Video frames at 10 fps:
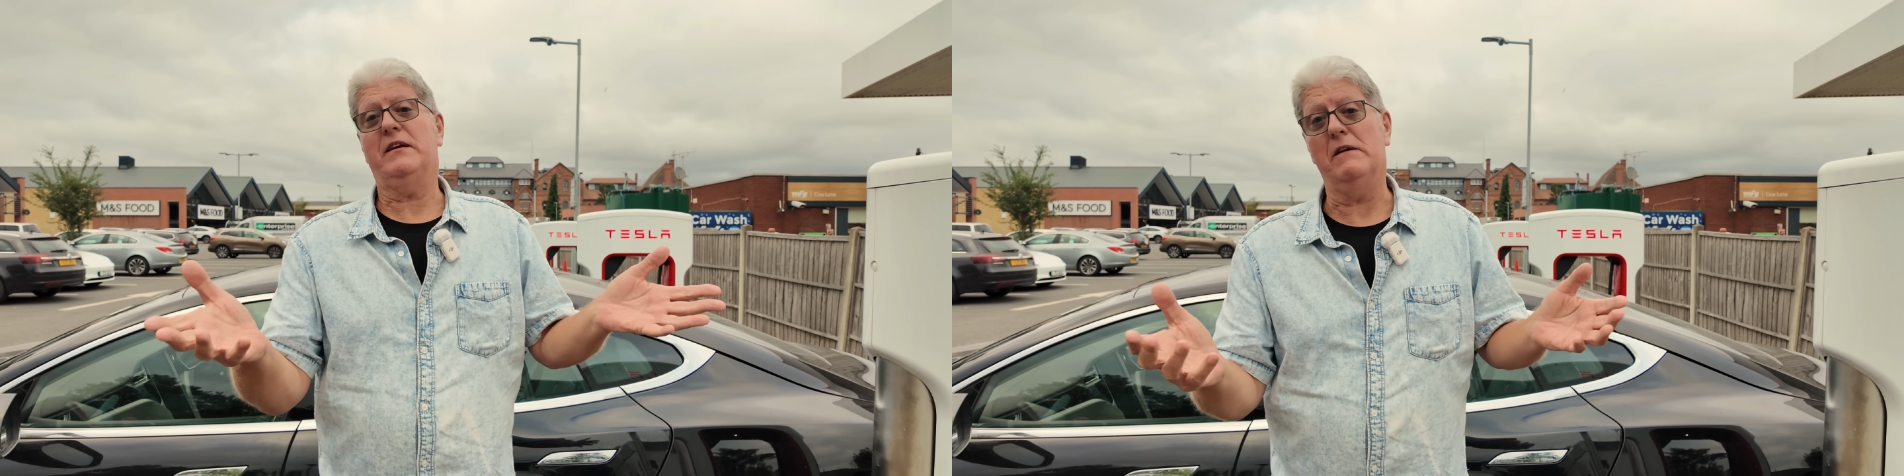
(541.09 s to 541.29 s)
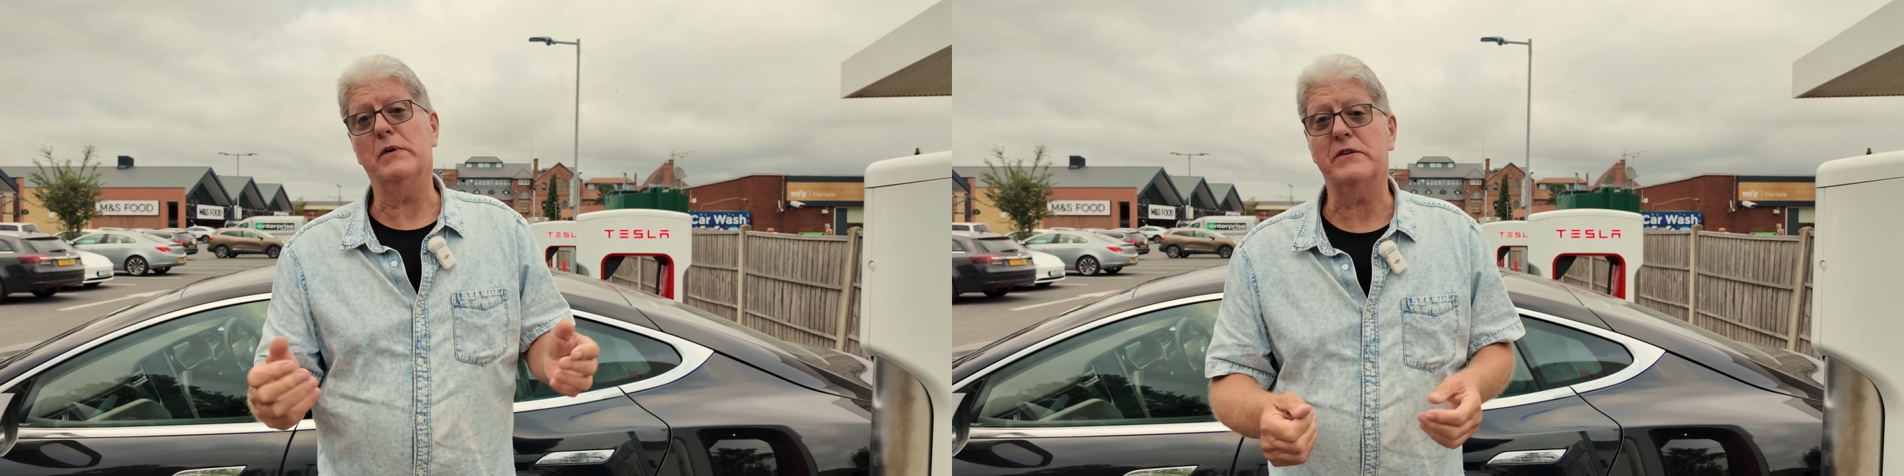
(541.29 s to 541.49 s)

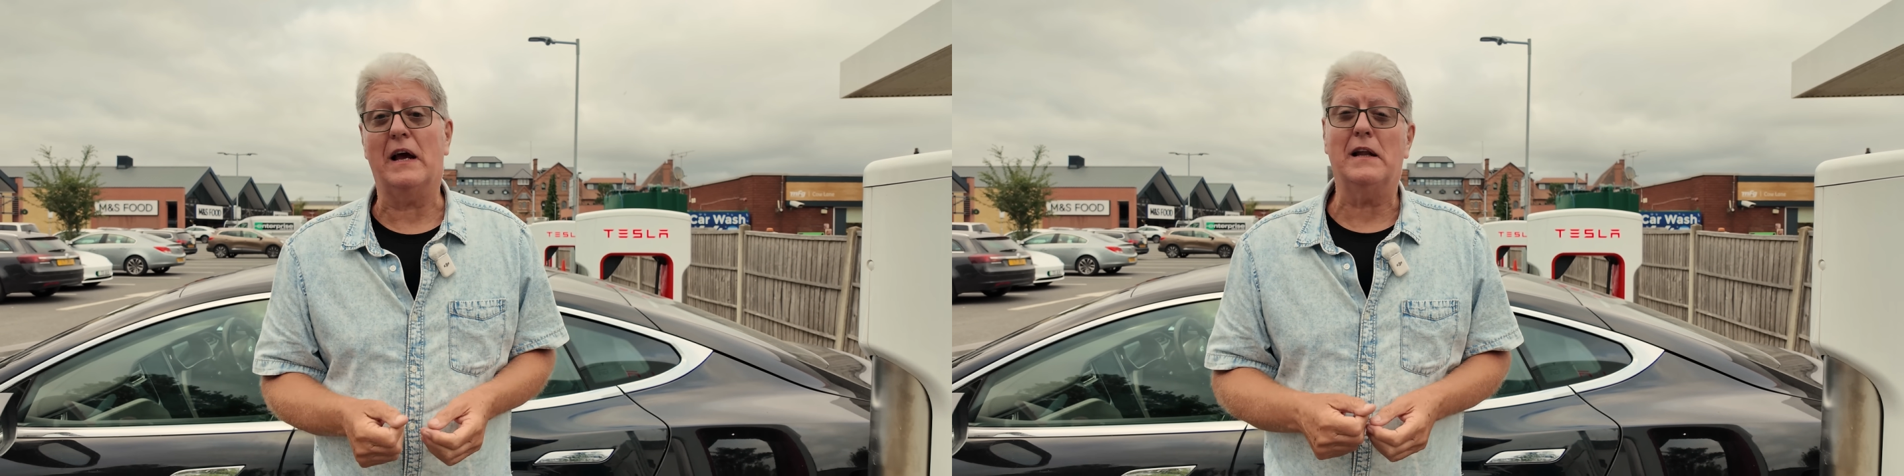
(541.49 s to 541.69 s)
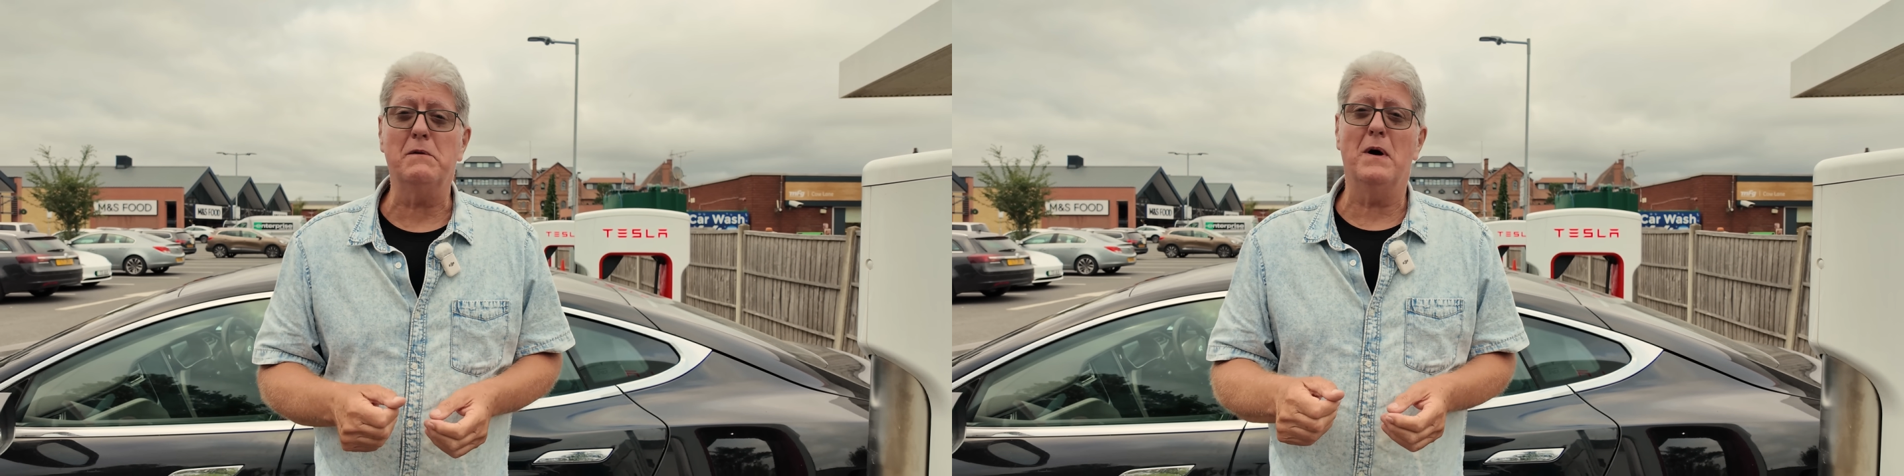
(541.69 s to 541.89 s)
tell you
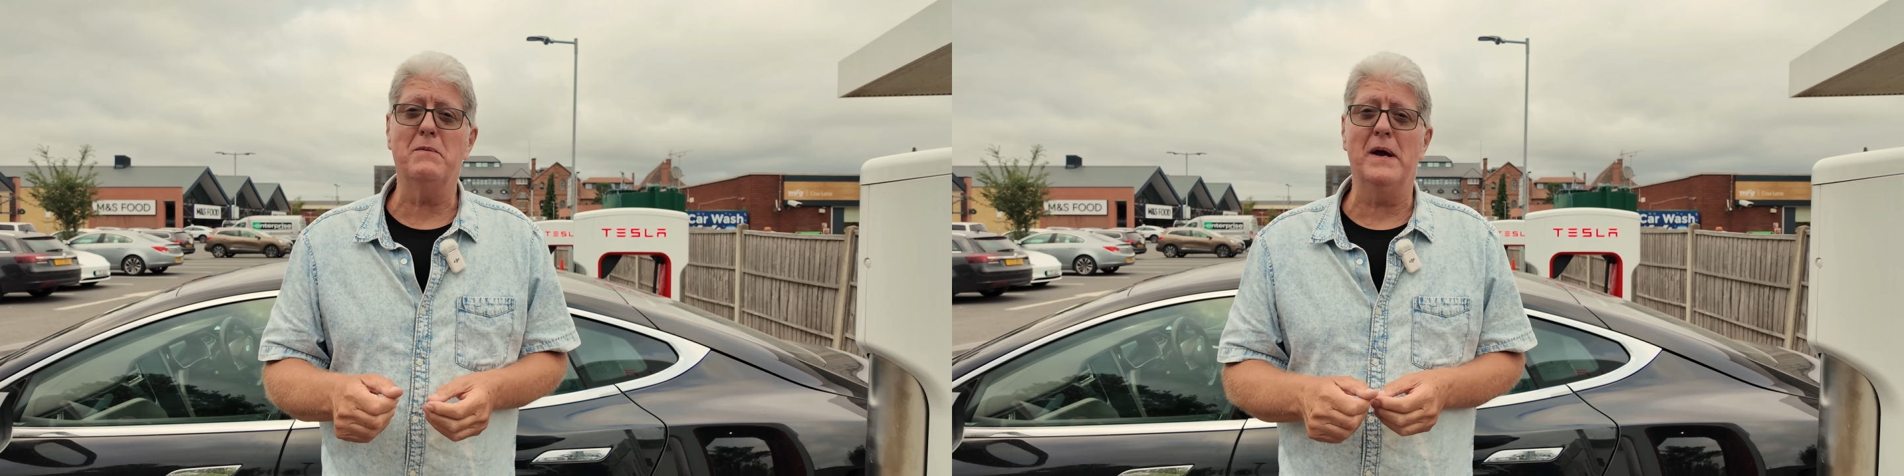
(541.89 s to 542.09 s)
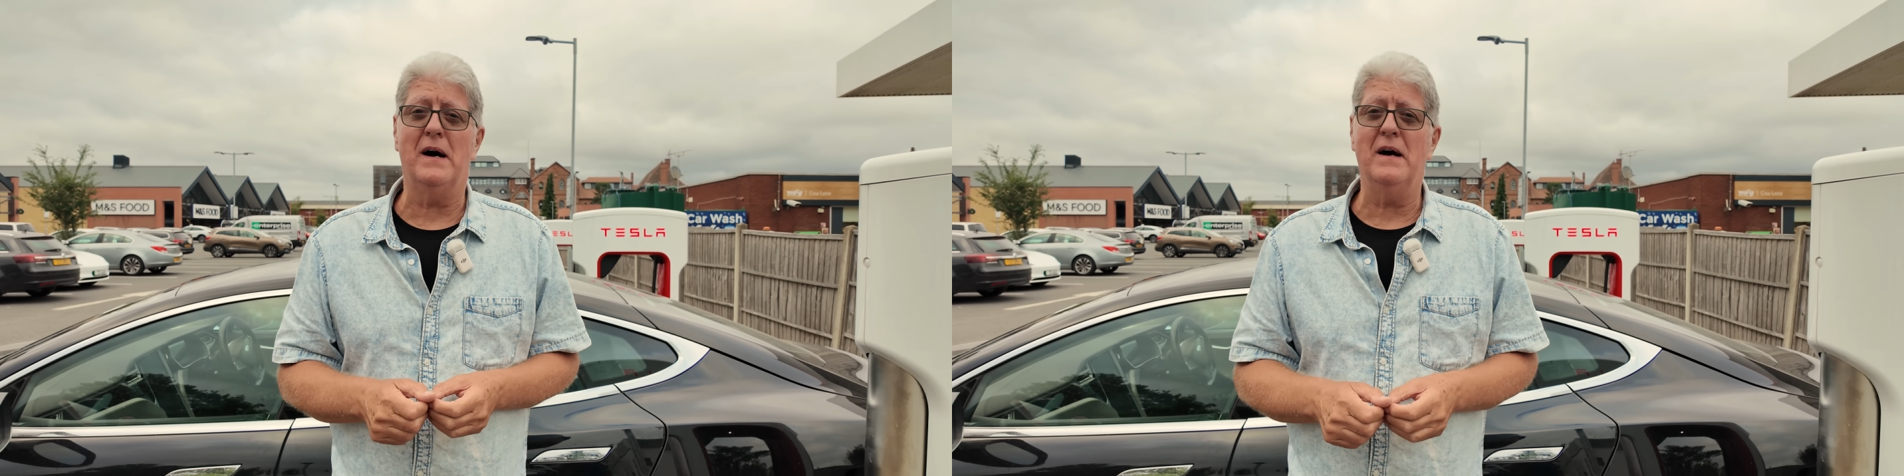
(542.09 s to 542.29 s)
exactly where
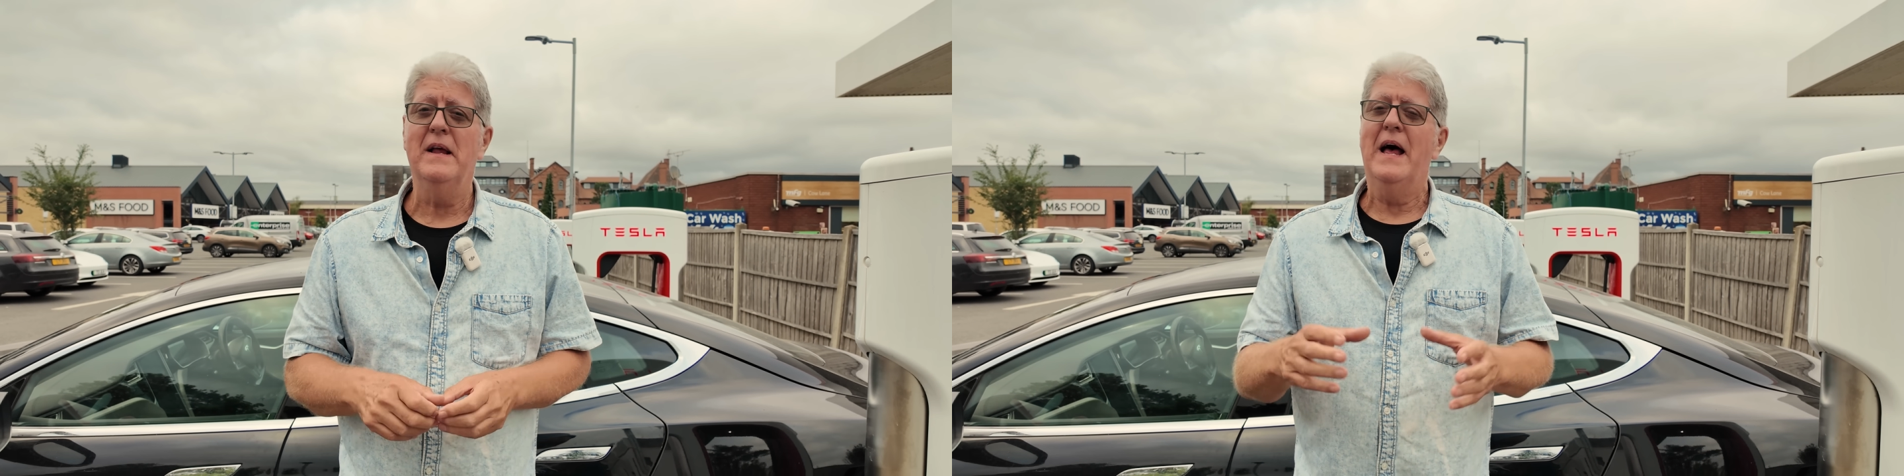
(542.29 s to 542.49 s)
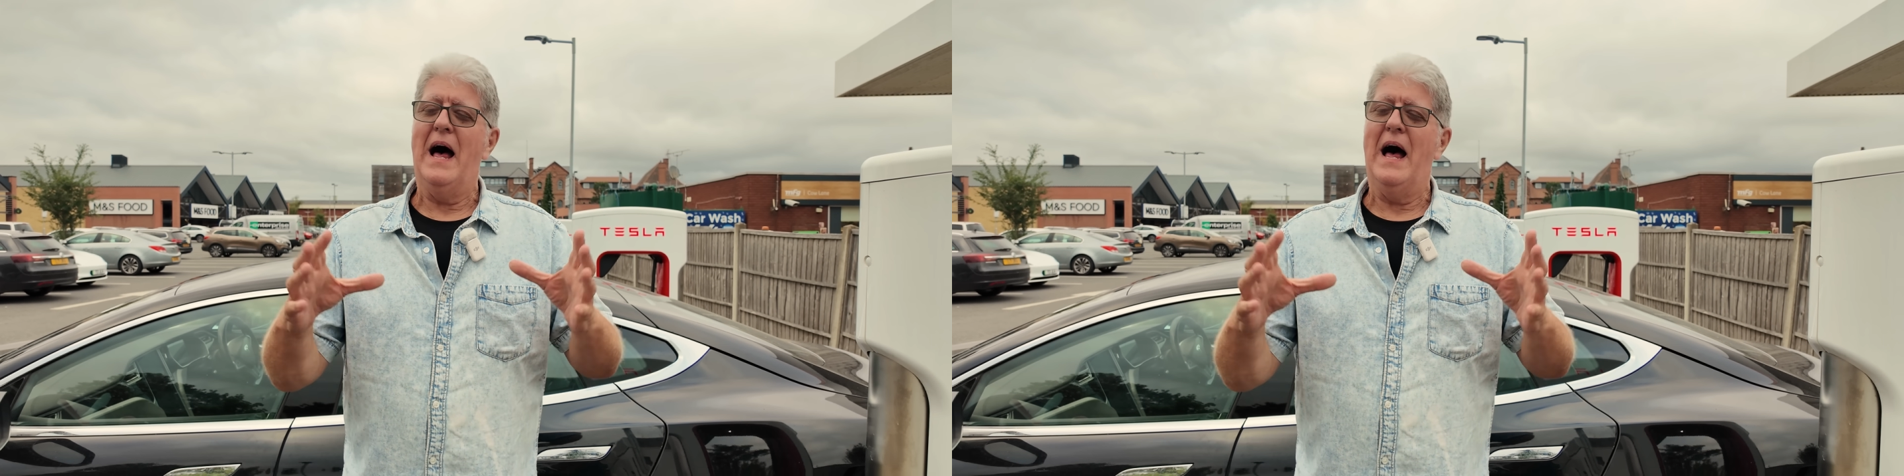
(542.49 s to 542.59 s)
we are.